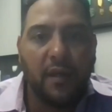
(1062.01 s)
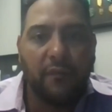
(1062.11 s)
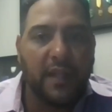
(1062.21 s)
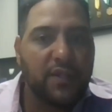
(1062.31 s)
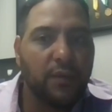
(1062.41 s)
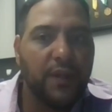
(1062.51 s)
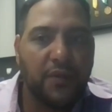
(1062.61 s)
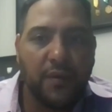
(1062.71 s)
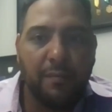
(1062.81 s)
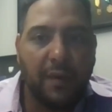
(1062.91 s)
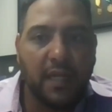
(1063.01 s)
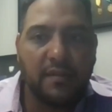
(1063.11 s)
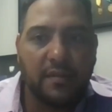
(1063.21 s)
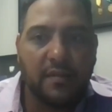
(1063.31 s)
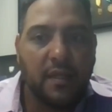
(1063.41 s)
That's only 3
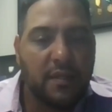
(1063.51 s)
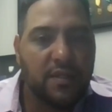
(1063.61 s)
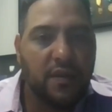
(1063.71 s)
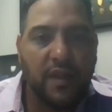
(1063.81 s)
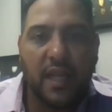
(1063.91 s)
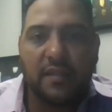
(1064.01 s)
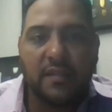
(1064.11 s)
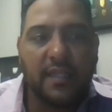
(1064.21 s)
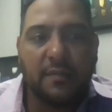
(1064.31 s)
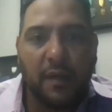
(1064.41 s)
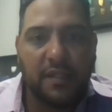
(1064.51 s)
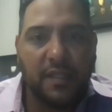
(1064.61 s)
months. So the next 6 months,